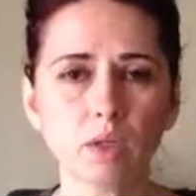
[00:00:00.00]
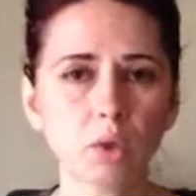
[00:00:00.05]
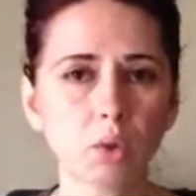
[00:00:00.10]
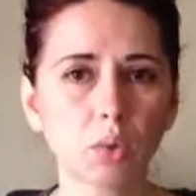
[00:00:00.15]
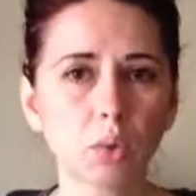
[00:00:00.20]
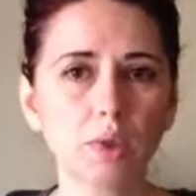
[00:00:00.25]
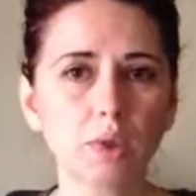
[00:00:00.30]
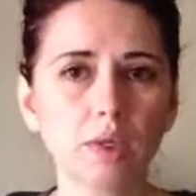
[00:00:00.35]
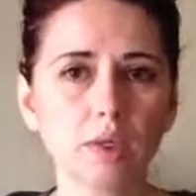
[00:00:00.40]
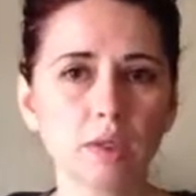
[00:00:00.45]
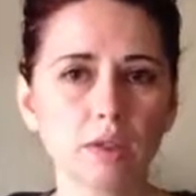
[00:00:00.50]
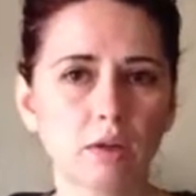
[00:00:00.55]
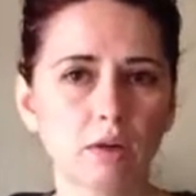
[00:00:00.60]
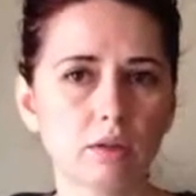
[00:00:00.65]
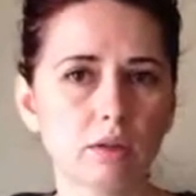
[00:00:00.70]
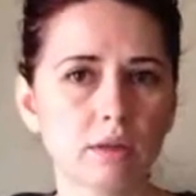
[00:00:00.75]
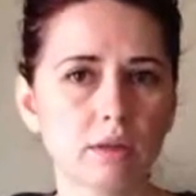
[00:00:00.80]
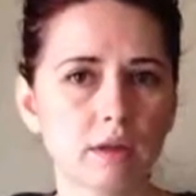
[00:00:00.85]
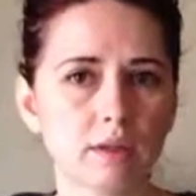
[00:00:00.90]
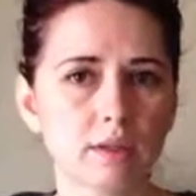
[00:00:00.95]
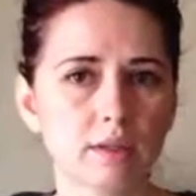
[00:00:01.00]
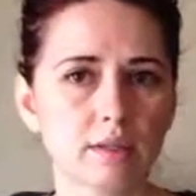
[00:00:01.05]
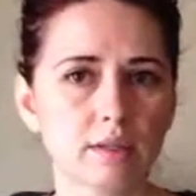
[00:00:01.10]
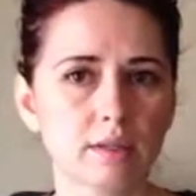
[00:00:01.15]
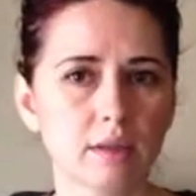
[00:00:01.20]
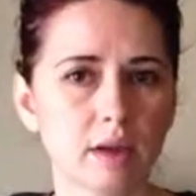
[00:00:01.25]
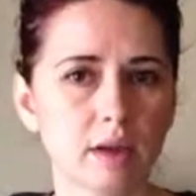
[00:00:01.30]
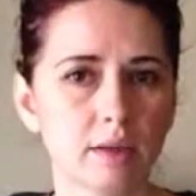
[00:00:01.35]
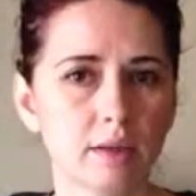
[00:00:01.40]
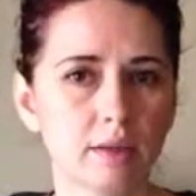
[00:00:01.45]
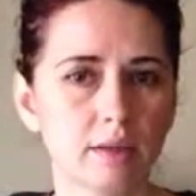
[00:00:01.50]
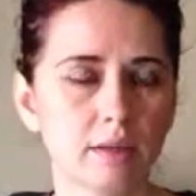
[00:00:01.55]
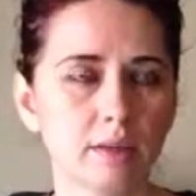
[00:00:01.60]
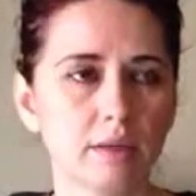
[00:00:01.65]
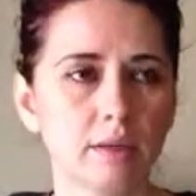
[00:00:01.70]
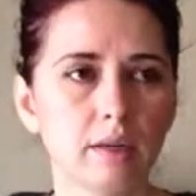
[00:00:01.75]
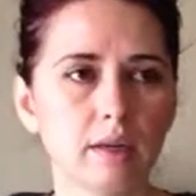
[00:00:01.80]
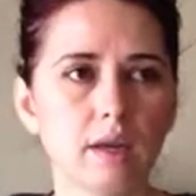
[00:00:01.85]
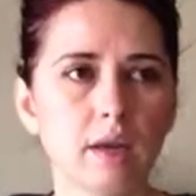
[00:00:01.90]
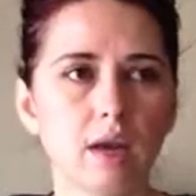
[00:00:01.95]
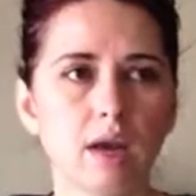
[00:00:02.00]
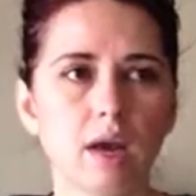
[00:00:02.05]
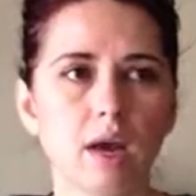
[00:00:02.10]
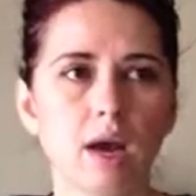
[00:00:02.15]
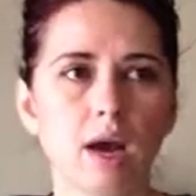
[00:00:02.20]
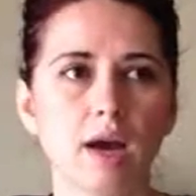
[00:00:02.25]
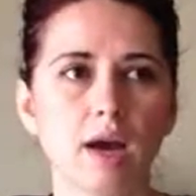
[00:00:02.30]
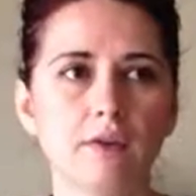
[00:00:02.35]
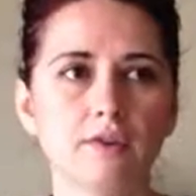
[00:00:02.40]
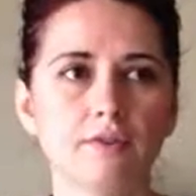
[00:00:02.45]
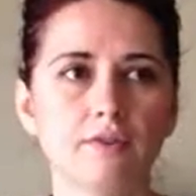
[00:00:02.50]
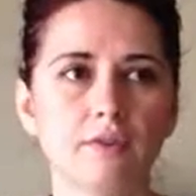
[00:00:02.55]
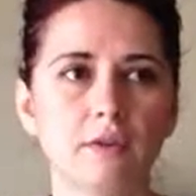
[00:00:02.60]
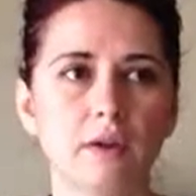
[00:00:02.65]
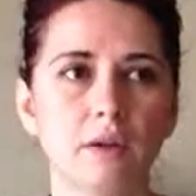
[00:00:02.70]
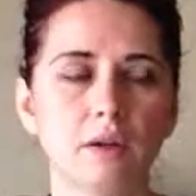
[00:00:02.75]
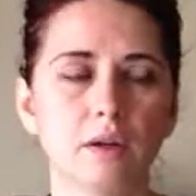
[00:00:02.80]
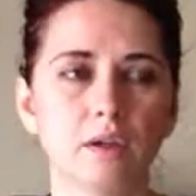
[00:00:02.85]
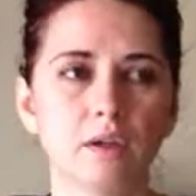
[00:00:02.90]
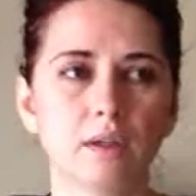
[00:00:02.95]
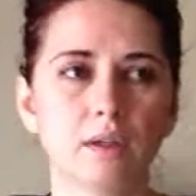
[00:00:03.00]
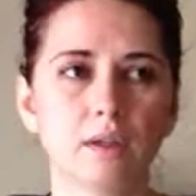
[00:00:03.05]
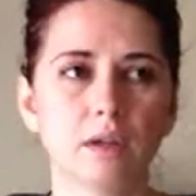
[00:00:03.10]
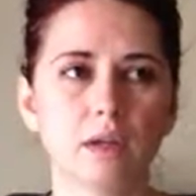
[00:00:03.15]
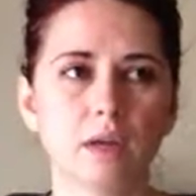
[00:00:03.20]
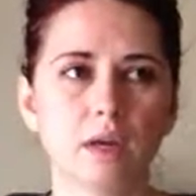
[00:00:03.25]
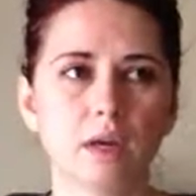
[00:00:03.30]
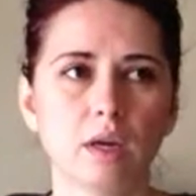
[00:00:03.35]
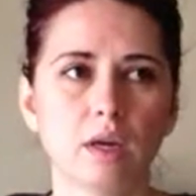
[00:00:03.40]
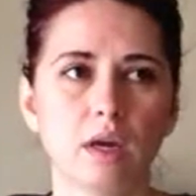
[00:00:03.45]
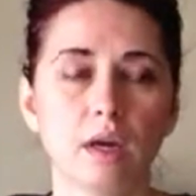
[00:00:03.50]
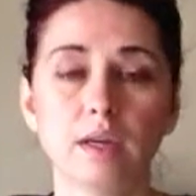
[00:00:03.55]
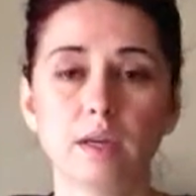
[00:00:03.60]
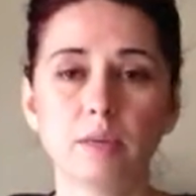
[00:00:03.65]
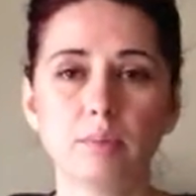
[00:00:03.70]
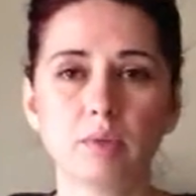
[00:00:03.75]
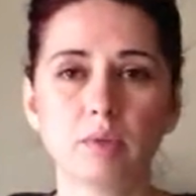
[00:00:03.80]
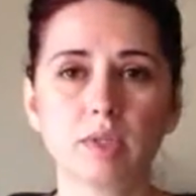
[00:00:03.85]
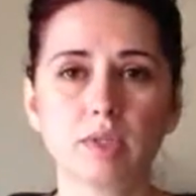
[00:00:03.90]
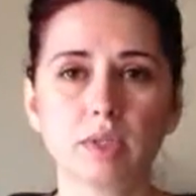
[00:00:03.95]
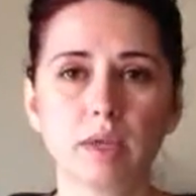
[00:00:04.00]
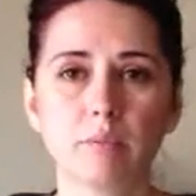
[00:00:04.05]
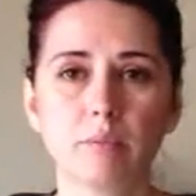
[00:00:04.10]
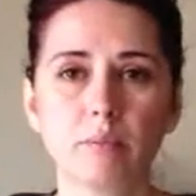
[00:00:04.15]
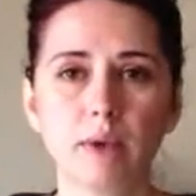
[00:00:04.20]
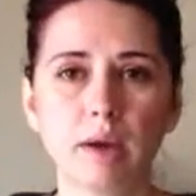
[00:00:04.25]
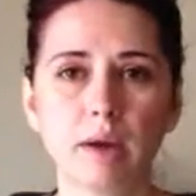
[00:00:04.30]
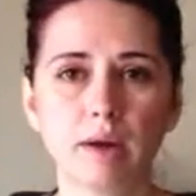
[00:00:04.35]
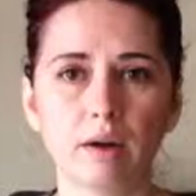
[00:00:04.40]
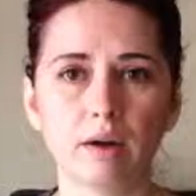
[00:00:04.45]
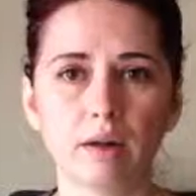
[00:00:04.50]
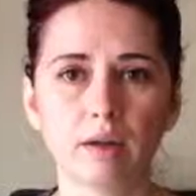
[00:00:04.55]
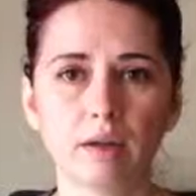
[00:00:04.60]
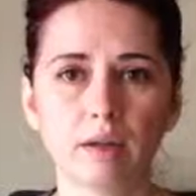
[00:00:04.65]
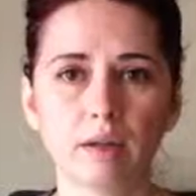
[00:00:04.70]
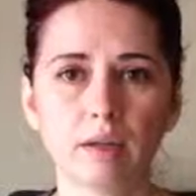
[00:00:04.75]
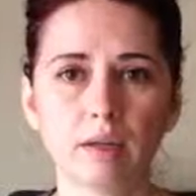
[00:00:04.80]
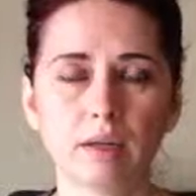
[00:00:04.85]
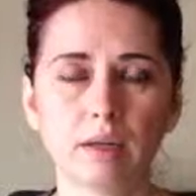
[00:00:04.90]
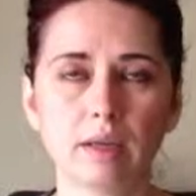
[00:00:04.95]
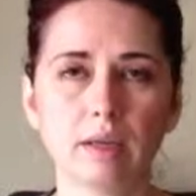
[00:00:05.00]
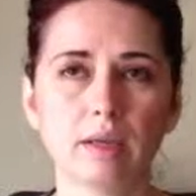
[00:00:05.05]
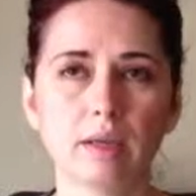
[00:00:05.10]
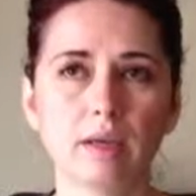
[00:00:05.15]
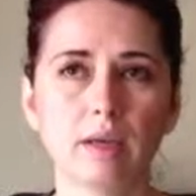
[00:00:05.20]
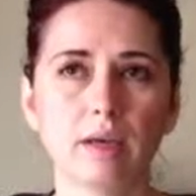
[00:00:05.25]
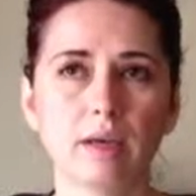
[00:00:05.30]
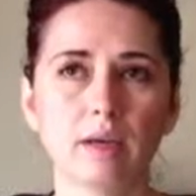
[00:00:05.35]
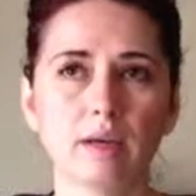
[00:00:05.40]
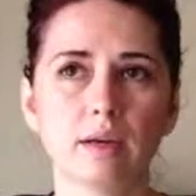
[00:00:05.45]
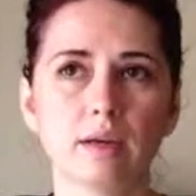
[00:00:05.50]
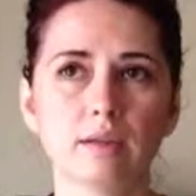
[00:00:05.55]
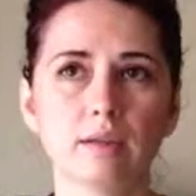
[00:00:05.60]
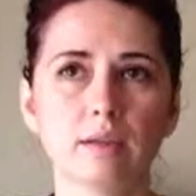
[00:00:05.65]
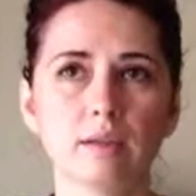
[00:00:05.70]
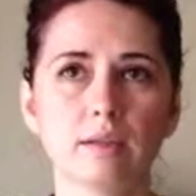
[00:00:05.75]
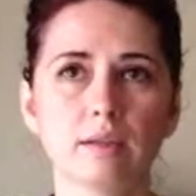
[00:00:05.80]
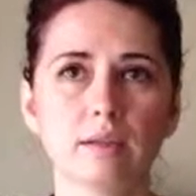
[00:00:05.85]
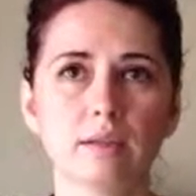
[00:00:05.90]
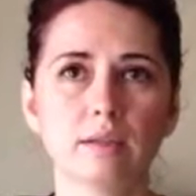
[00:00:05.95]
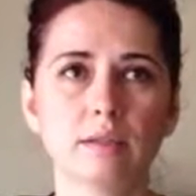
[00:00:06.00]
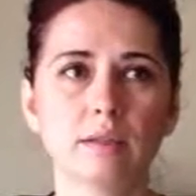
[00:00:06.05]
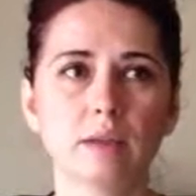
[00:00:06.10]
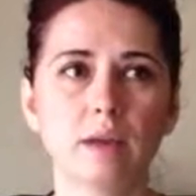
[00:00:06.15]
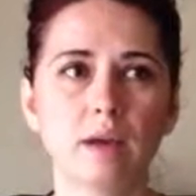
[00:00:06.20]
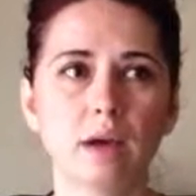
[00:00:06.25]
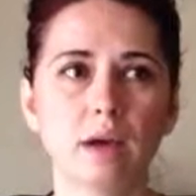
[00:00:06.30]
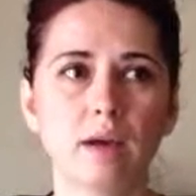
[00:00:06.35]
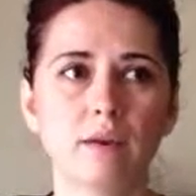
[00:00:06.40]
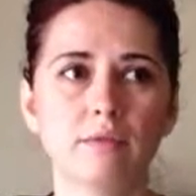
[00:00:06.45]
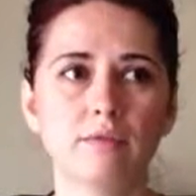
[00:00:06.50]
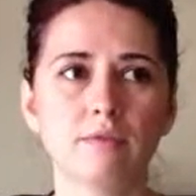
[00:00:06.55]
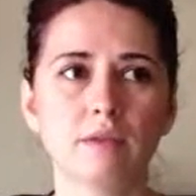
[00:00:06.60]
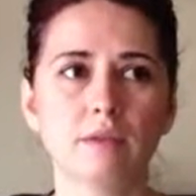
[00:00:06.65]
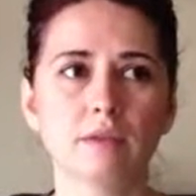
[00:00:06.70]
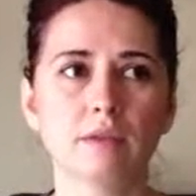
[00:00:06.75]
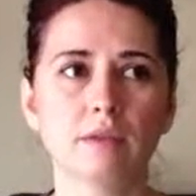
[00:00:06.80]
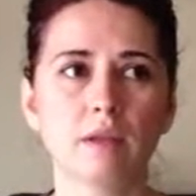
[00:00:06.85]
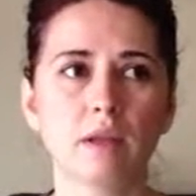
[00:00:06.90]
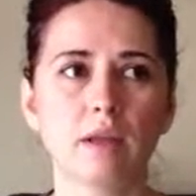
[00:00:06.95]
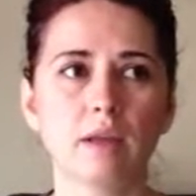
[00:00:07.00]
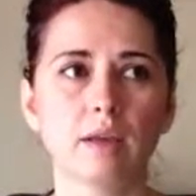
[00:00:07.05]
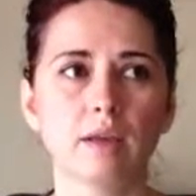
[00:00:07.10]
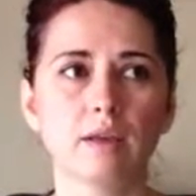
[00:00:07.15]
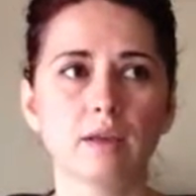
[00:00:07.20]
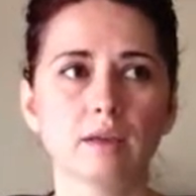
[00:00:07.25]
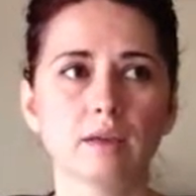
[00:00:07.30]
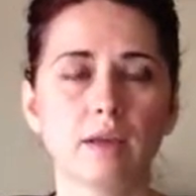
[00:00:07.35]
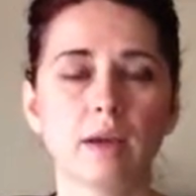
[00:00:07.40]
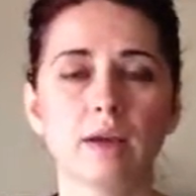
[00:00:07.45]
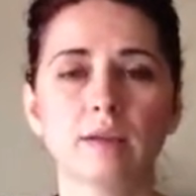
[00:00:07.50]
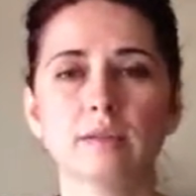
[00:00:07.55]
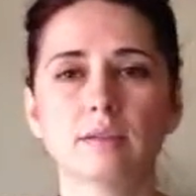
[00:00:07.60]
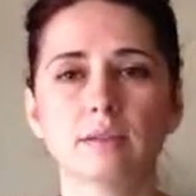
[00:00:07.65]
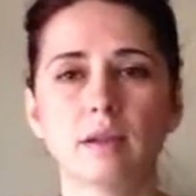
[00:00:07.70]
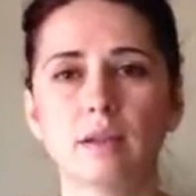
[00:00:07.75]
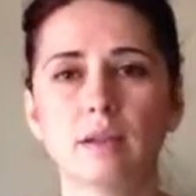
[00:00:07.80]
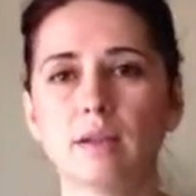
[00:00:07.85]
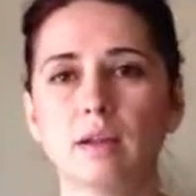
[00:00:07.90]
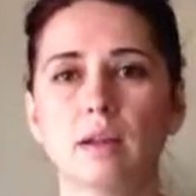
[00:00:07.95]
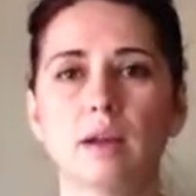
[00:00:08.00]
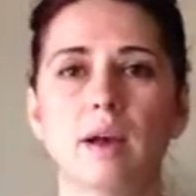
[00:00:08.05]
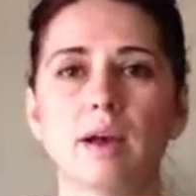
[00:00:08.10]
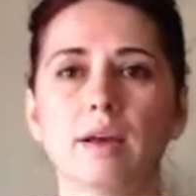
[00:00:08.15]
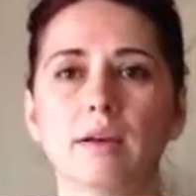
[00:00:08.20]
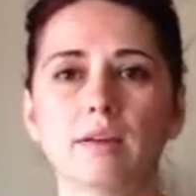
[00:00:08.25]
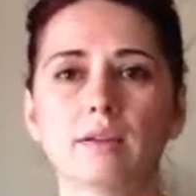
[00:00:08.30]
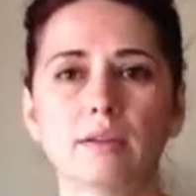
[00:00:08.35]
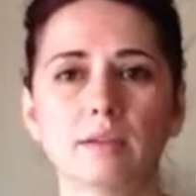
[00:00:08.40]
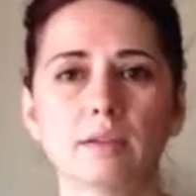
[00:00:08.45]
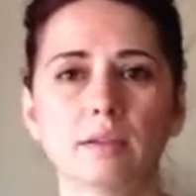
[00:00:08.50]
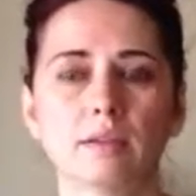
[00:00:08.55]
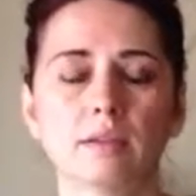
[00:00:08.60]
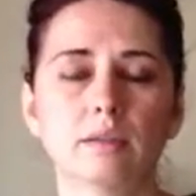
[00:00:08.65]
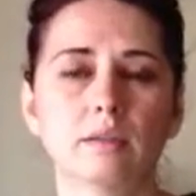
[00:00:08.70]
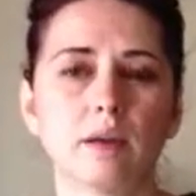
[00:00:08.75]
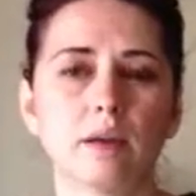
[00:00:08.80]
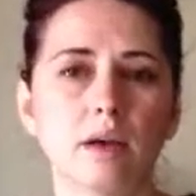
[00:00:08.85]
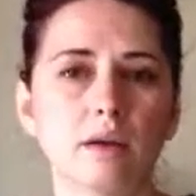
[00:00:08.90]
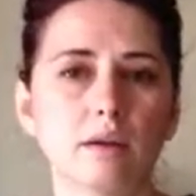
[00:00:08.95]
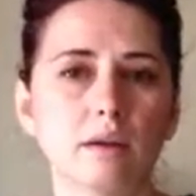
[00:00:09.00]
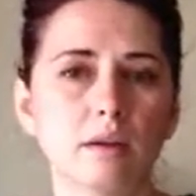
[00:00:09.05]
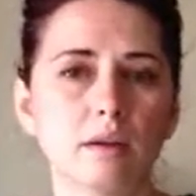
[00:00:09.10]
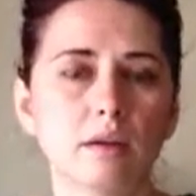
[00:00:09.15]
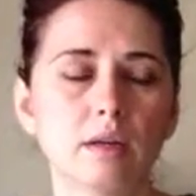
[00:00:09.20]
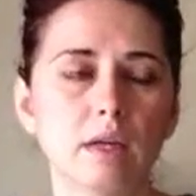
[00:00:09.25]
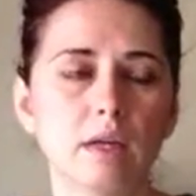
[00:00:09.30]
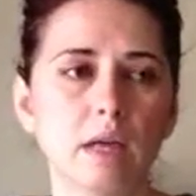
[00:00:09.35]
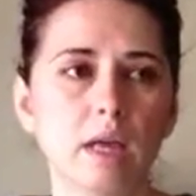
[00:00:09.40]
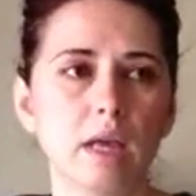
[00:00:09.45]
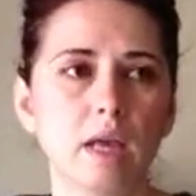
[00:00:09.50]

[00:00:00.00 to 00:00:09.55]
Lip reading: A week on doxycycline, I felt 80% better. And I felt like I saw the light at the end of the tunnel.